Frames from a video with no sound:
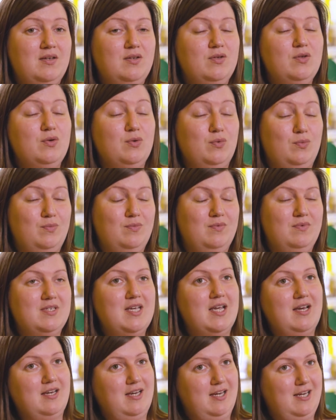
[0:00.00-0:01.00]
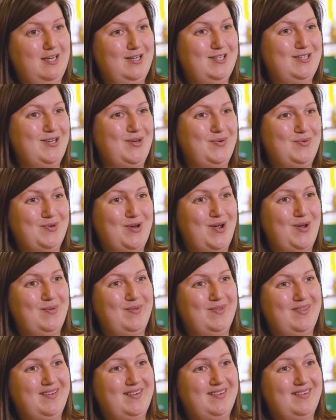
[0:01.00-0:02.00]
you technically don't
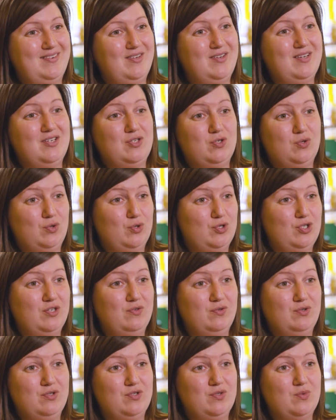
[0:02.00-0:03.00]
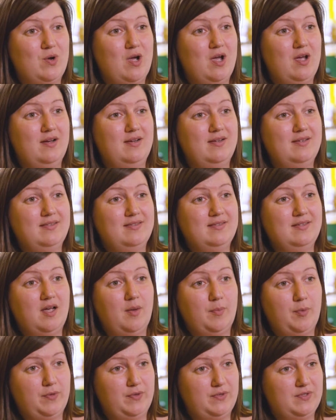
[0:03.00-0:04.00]
know that it's your children's work
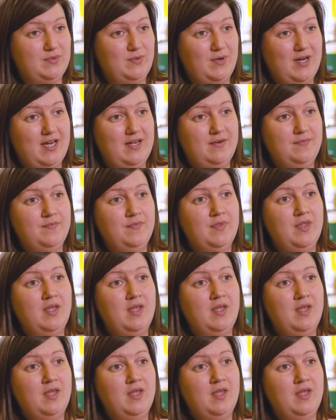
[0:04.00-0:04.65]
up on the screen.